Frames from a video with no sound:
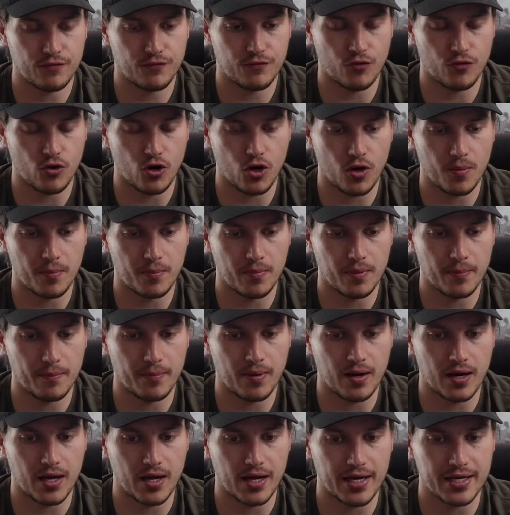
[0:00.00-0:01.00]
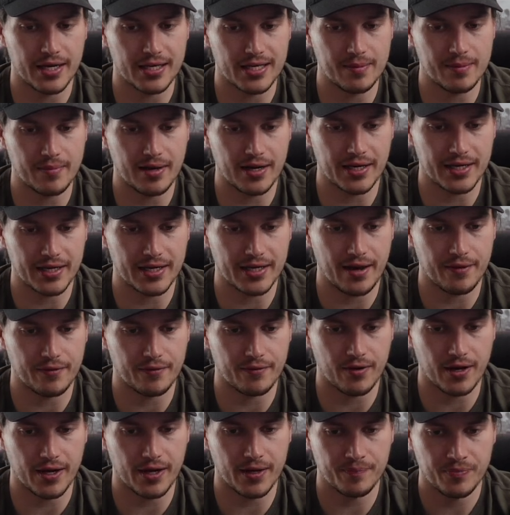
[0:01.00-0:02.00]
from my email
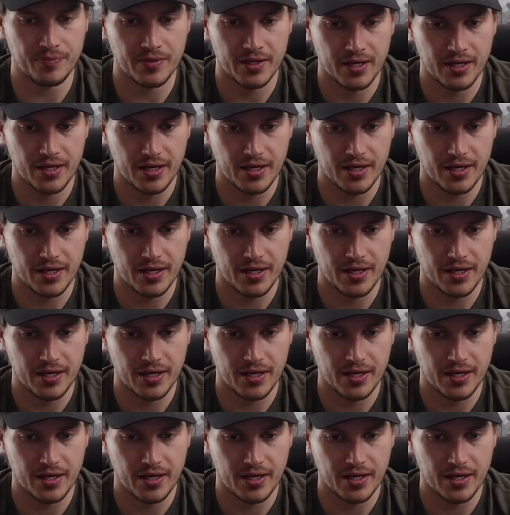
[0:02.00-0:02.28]
account, right?